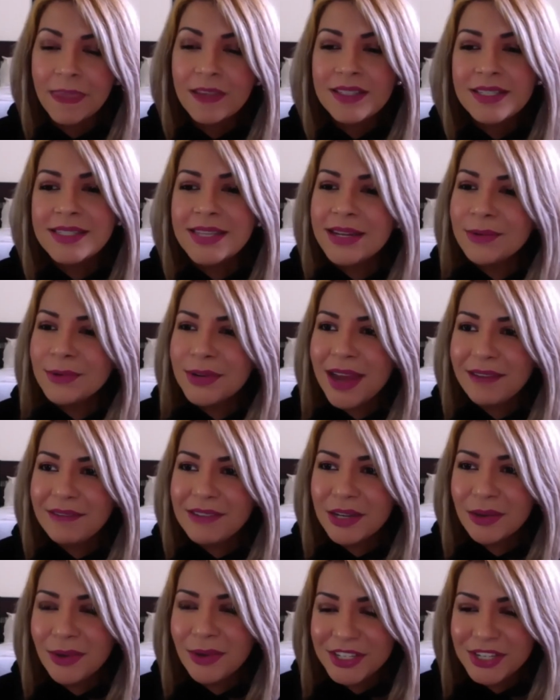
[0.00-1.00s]
Does anyone have
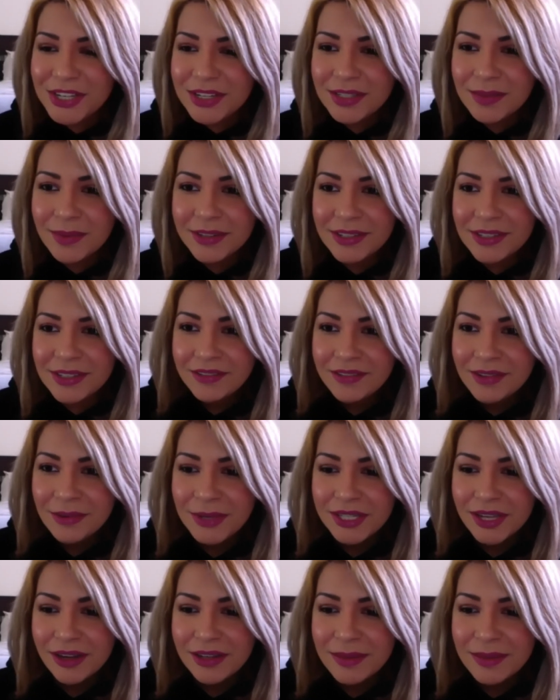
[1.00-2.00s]
any questions about the stuff that we
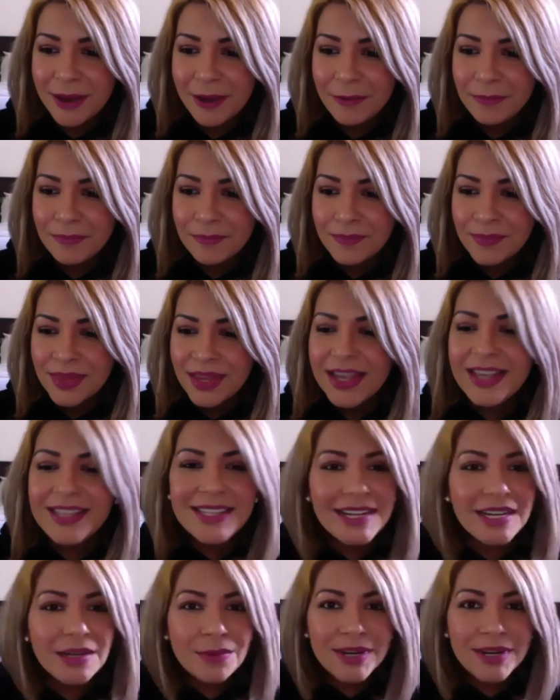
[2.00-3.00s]
talked about? Is
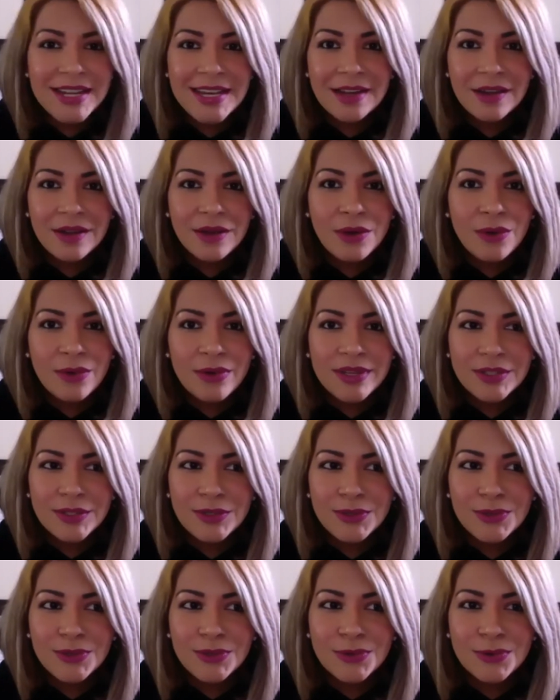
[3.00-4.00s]
anyone here going
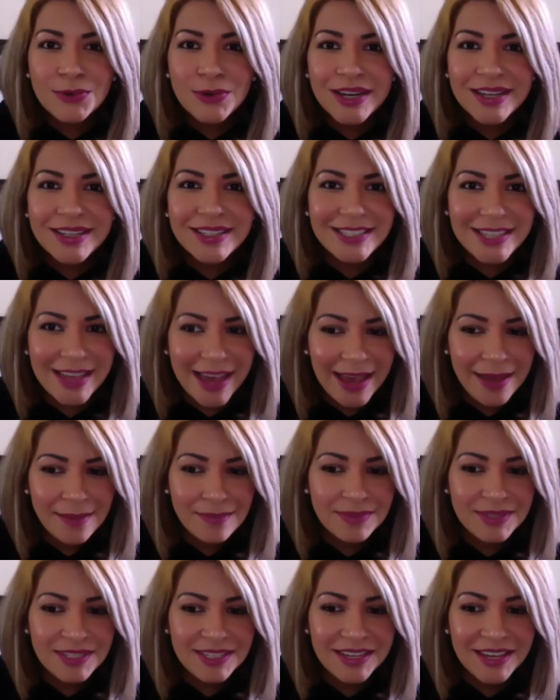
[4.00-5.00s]
to
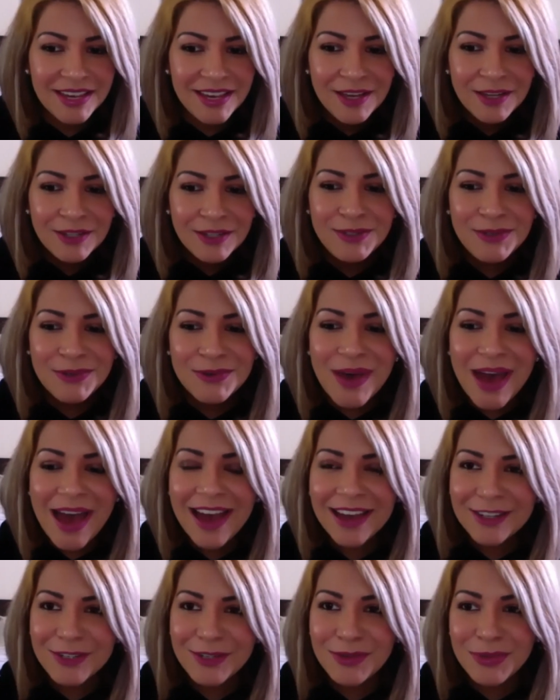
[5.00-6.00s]
attempt to
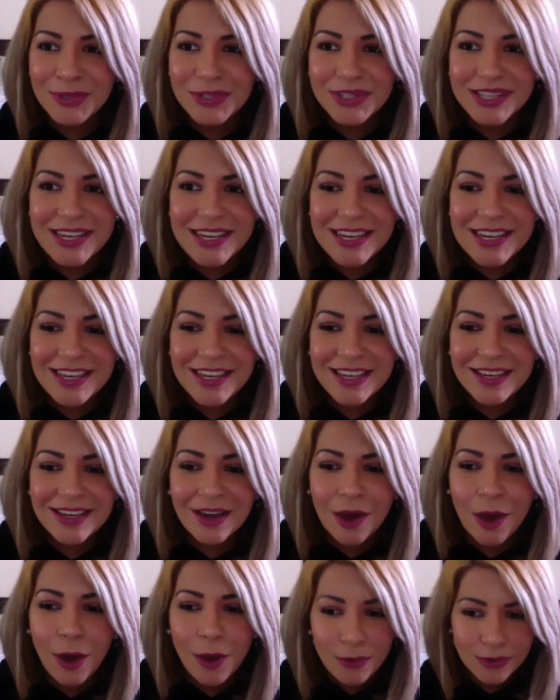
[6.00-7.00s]
actually
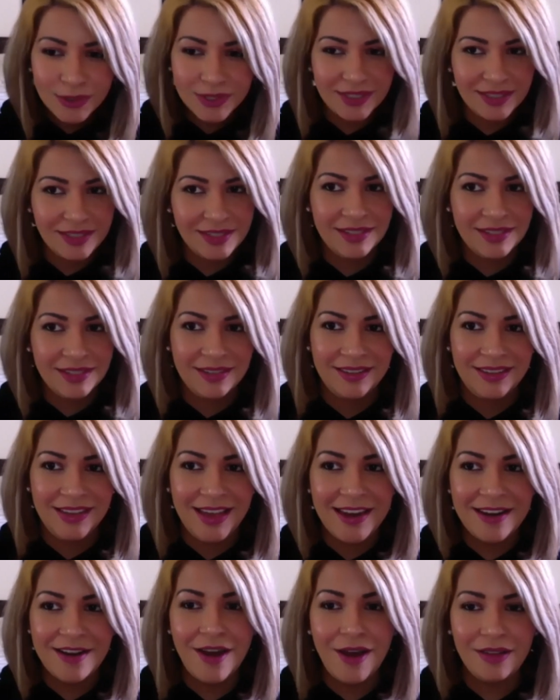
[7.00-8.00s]
host
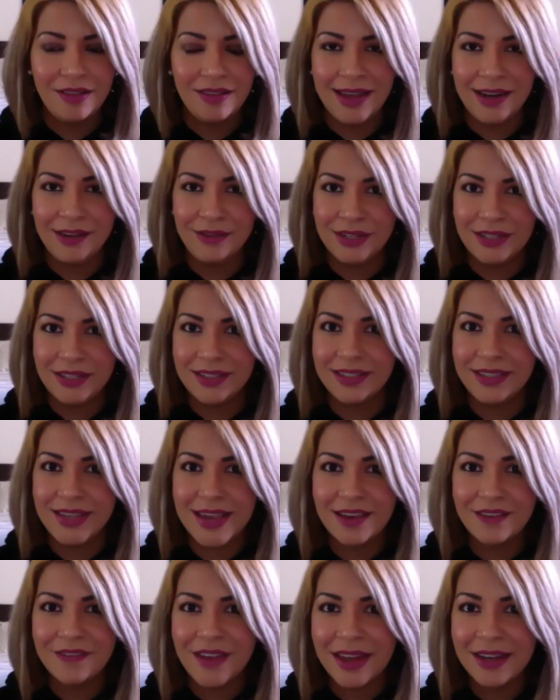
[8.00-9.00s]
an online real
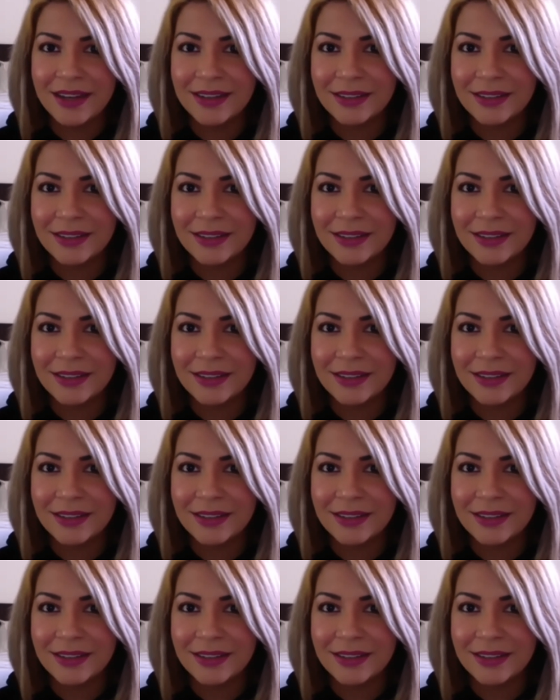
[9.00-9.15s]
estate event?